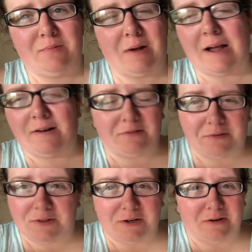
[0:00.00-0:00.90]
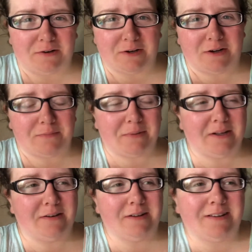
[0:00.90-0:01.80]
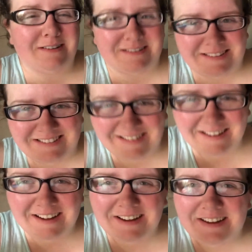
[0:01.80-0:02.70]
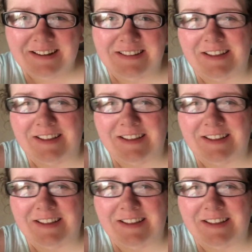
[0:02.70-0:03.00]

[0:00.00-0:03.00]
I don't know what they're called, y'all, but the